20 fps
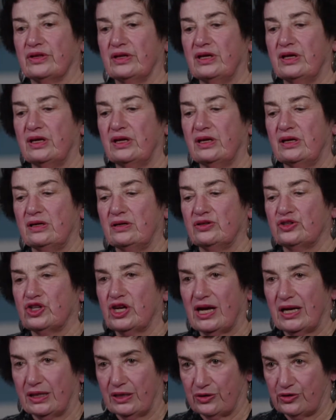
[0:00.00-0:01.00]
the
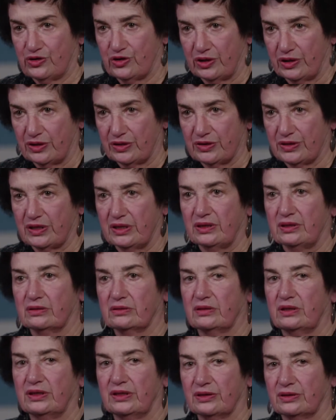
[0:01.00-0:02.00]
challenges in
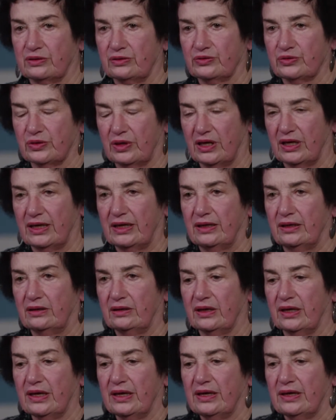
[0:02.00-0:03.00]
a clinical
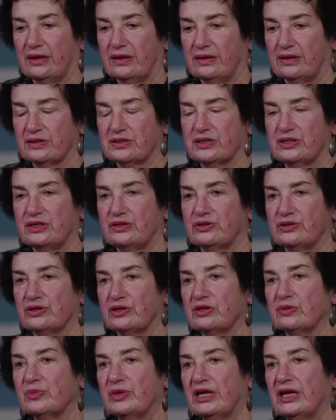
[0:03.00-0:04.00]
trial is
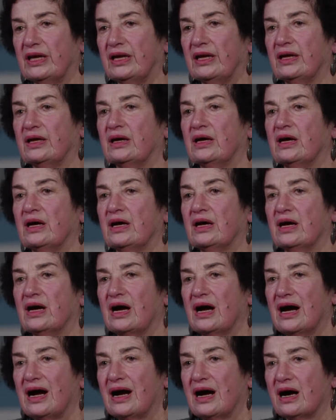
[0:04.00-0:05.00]
determining
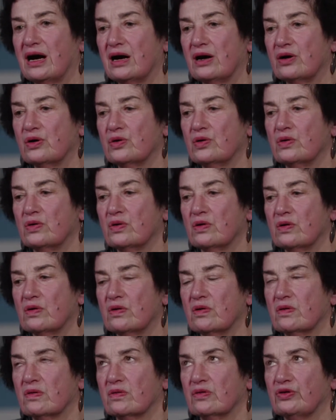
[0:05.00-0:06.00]
how
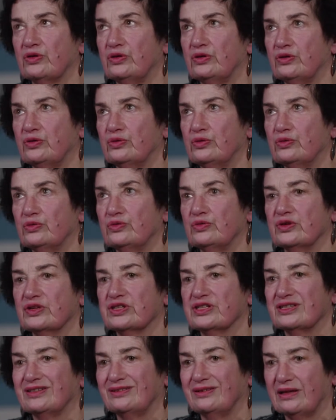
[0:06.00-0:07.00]
you
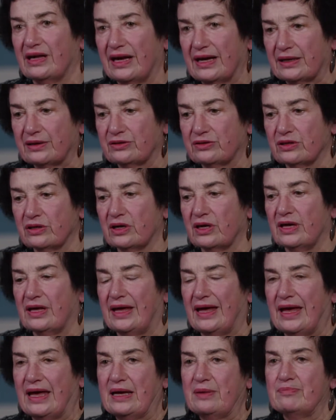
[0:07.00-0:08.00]
select
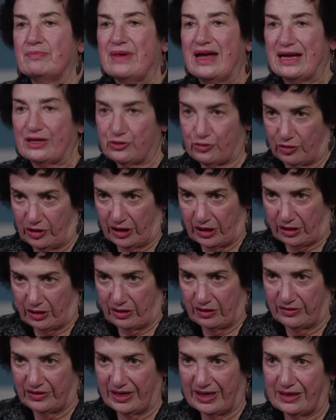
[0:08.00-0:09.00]
a
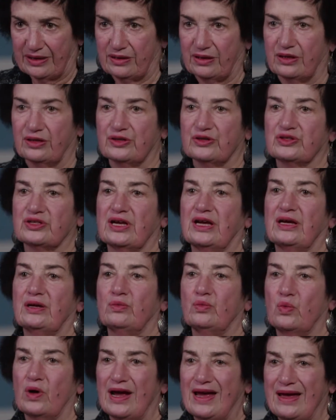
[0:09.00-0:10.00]
metric, that is, a
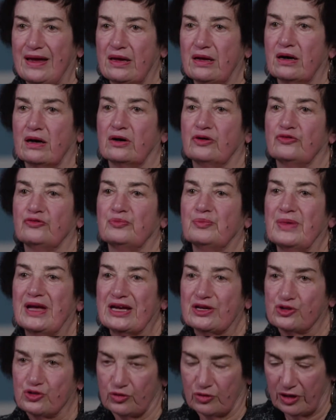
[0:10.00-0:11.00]
way of
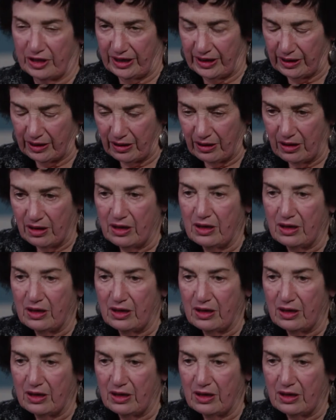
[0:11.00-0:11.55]
measuring